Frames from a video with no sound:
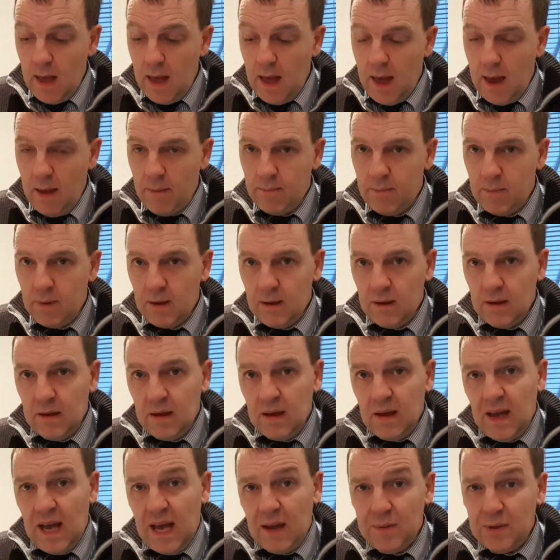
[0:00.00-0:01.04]
I'm
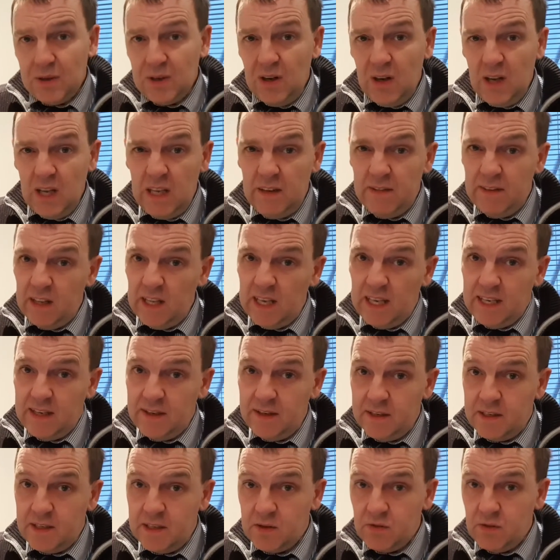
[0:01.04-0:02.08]
going to leave a link
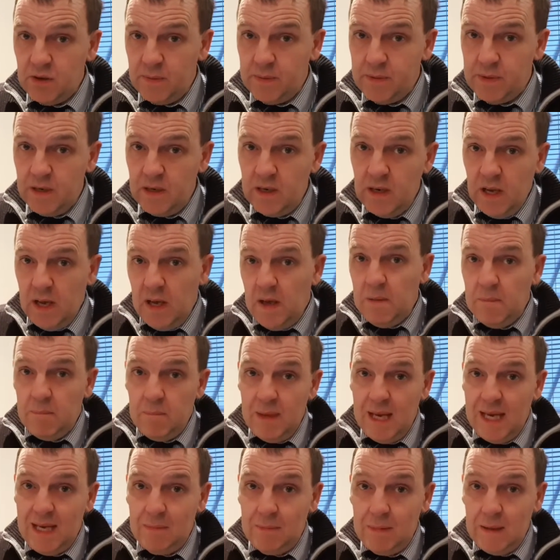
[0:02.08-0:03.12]
in the description,
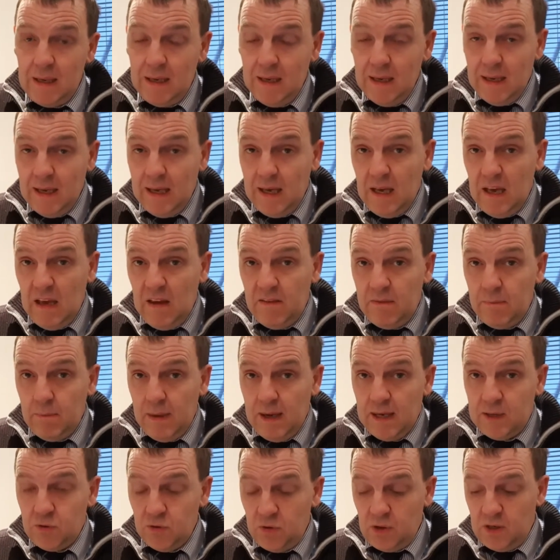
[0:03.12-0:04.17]
maybe, if
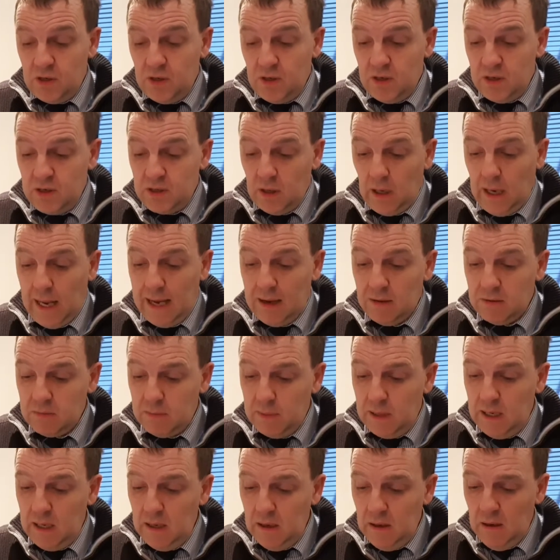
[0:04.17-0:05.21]
my drunkenness allows
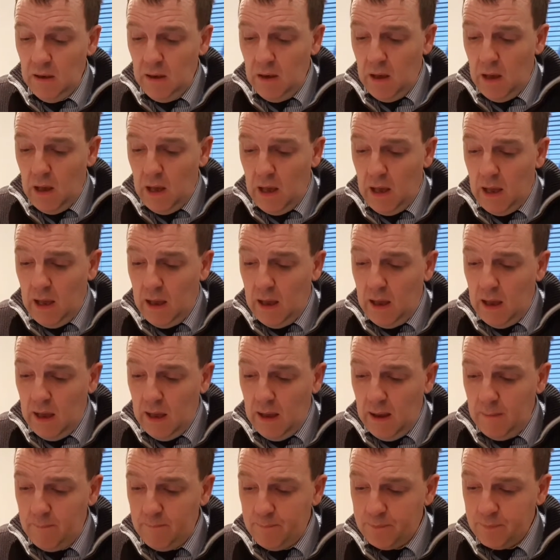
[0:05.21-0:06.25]
me.
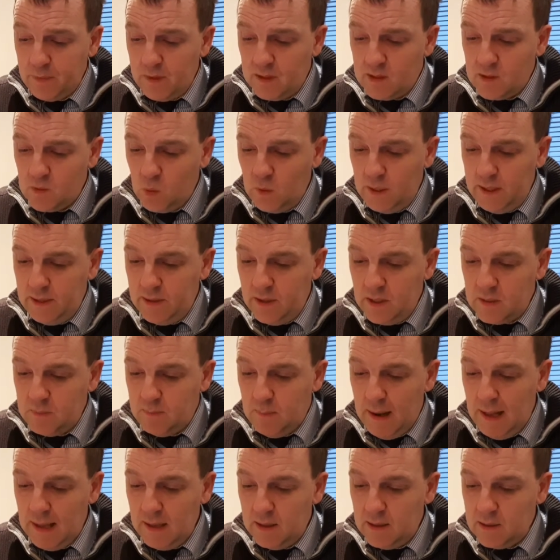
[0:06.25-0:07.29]
The sweetness,
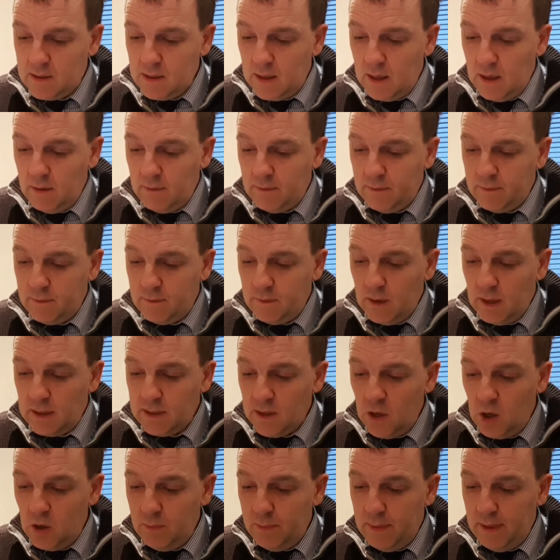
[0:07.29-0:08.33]
balance and
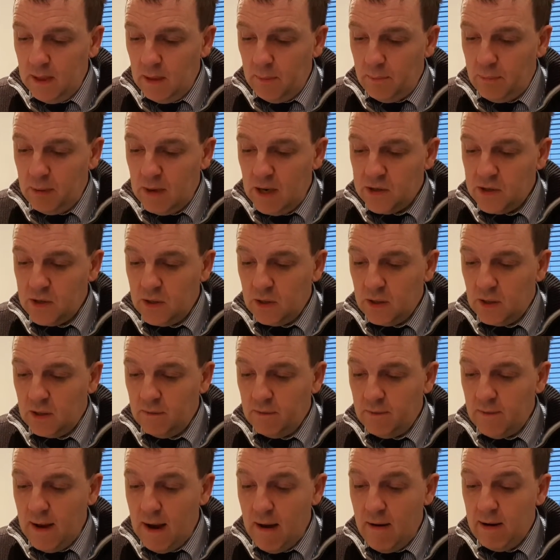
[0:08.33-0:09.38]
oatmeal impression
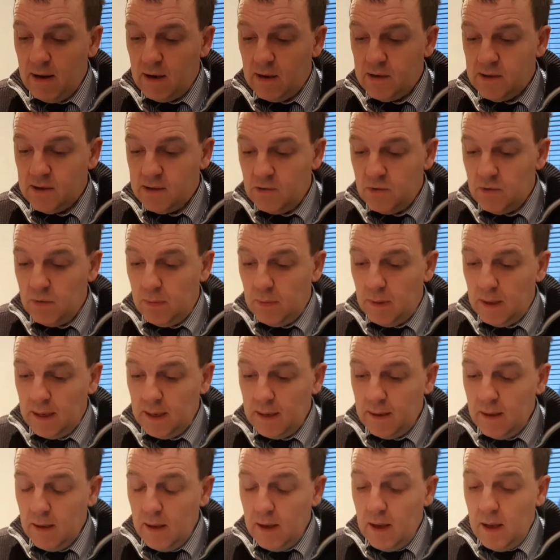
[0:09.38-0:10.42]
can vary considerably.
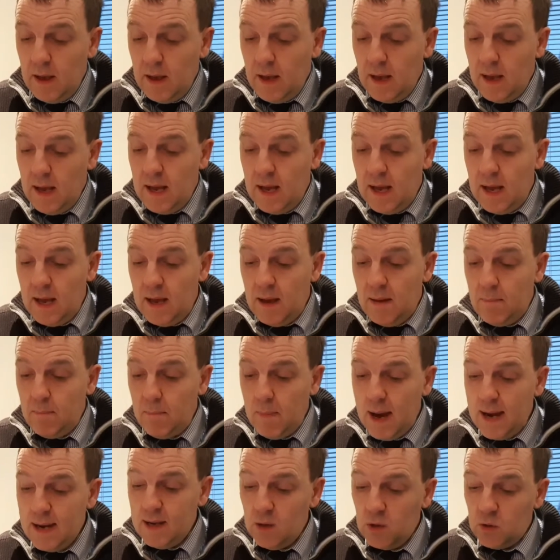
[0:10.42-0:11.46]

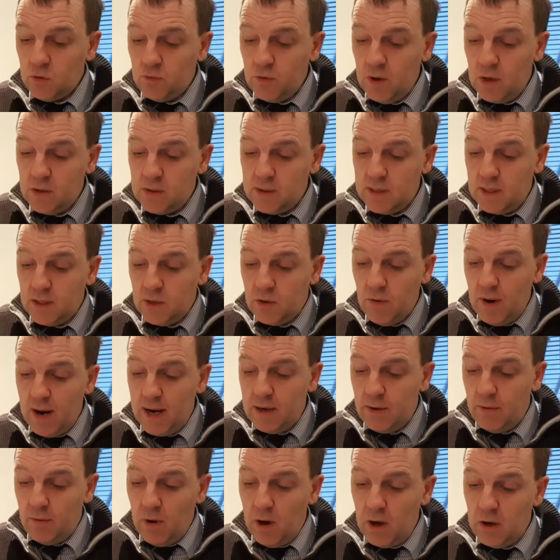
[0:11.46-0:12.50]
Mild roasted
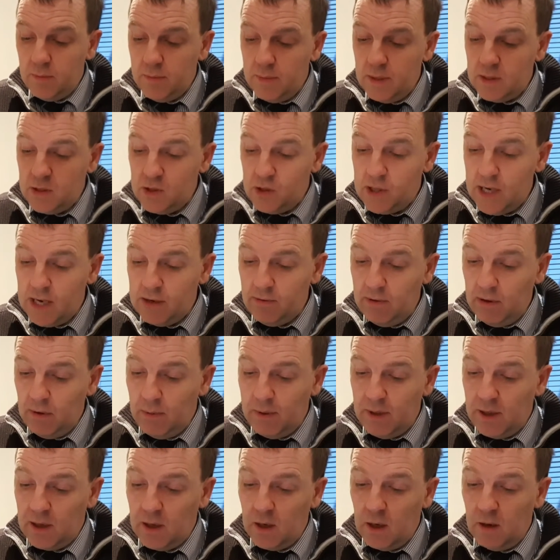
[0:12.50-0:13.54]
grain aromas, generally
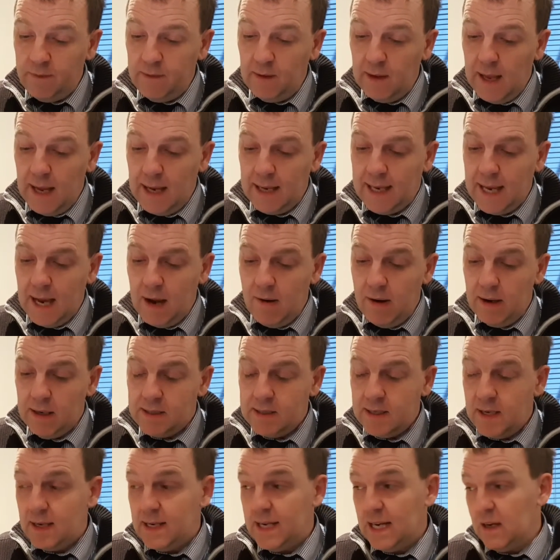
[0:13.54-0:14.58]
with a coffee-like
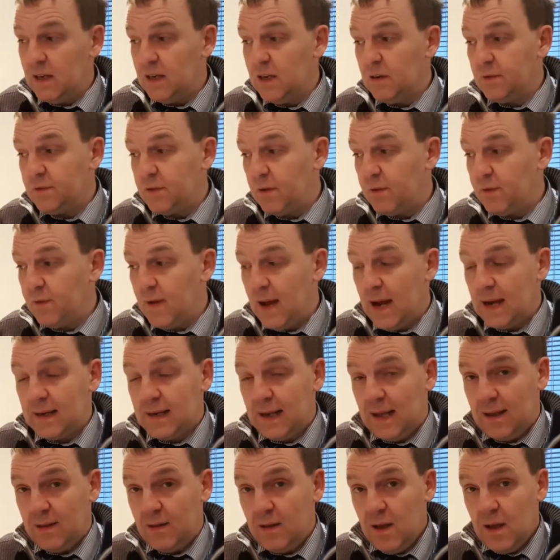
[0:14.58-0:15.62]
character. Now, I know for a fact
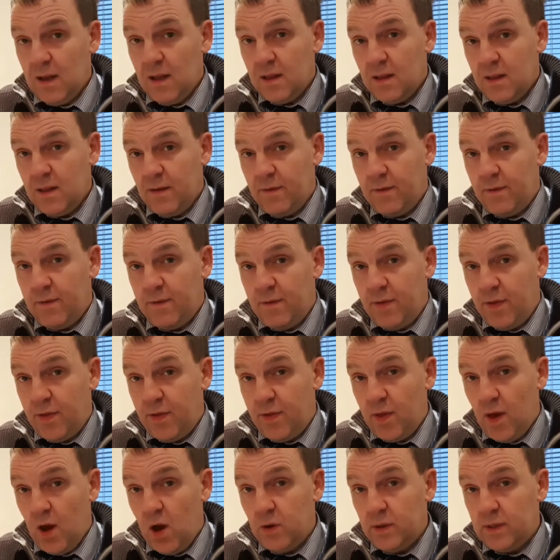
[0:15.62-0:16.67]
that the
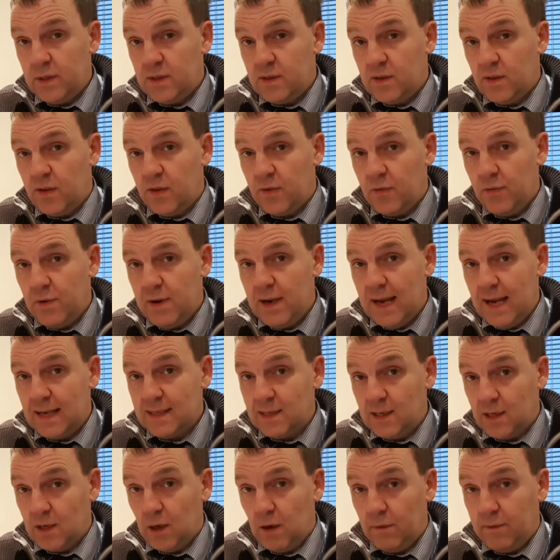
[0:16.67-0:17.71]
Odinson 3
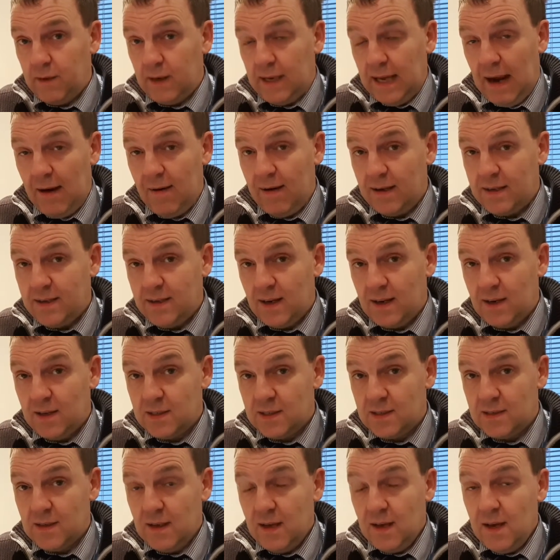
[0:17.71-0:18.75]
has a coffee character,
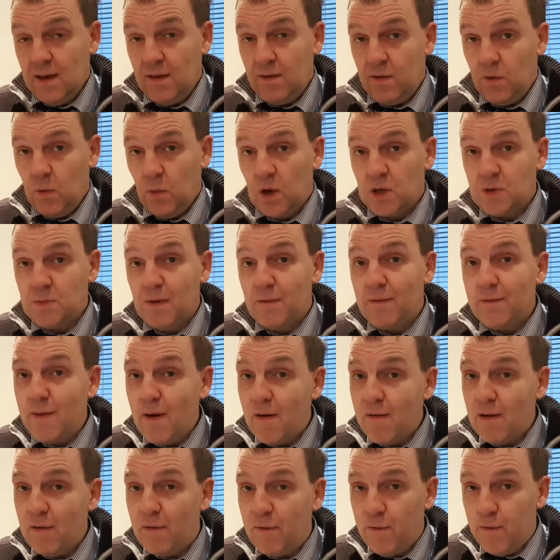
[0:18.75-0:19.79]
because if you watch my
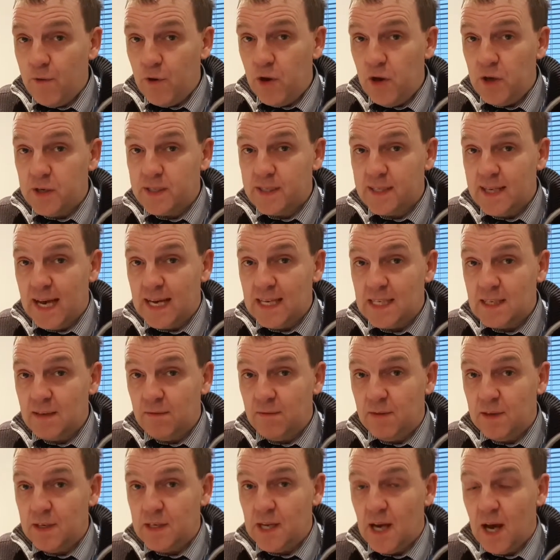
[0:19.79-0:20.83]
very first tasting
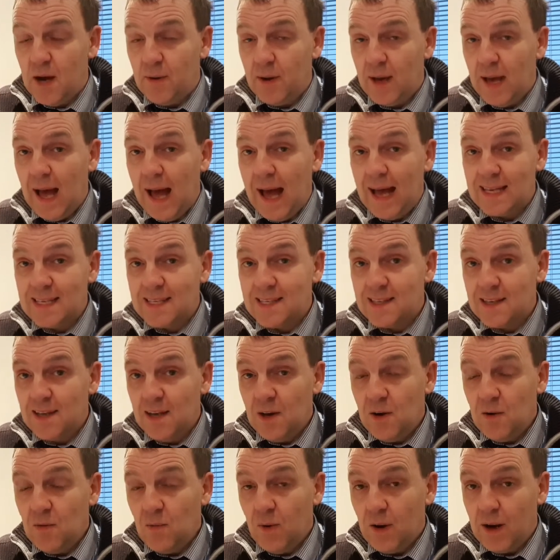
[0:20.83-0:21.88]
video, that's
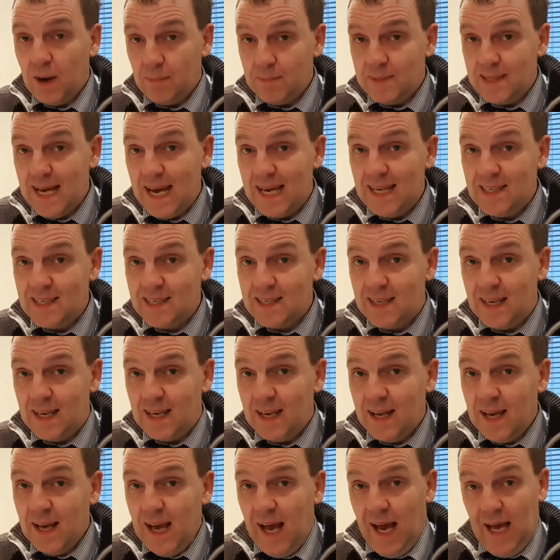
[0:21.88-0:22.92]
what I'm tasting,
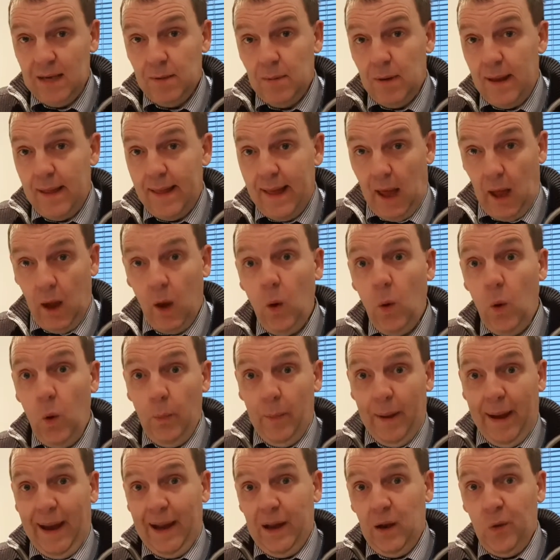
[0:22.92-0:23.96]
and I'm like, oh
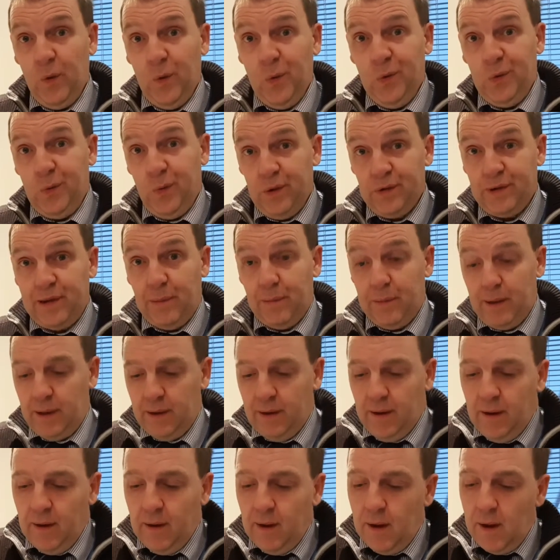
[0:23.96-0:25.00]
my lord, what's happening?
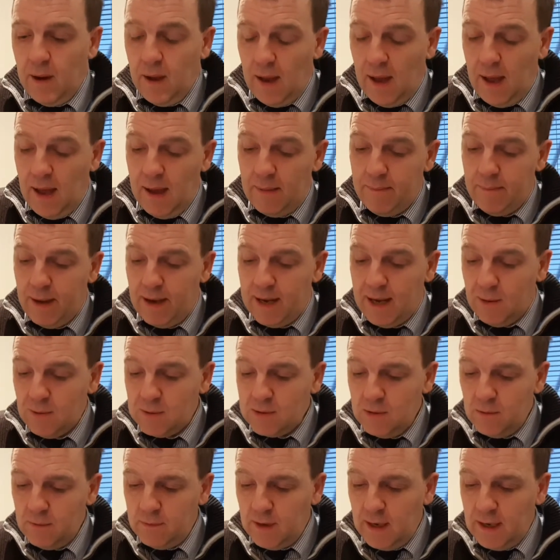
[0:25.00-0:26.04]
And that
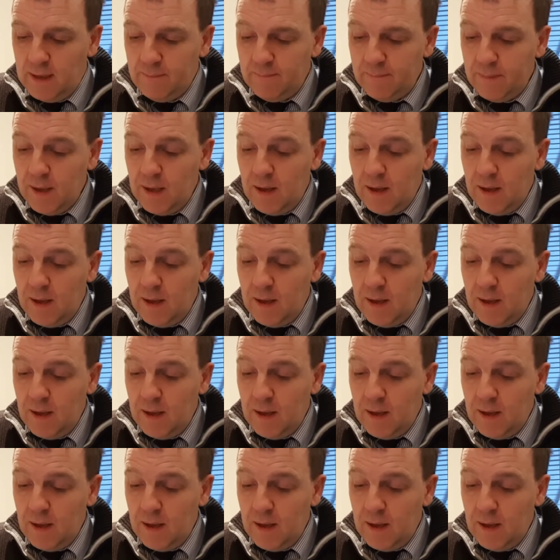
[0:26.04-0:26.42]
was lovely.